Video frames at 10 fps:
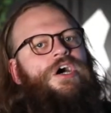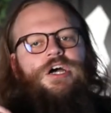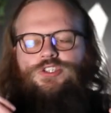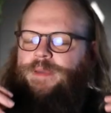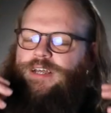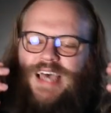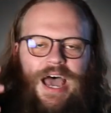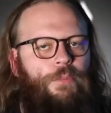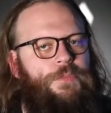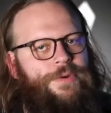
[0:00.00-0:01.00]
and to be able to
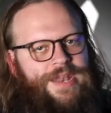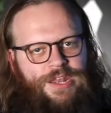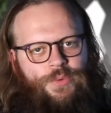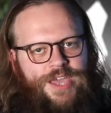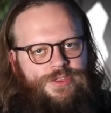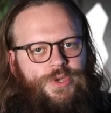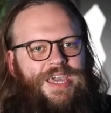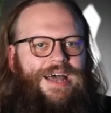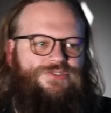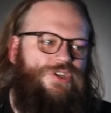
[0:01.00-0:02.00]
help you in any way that we can.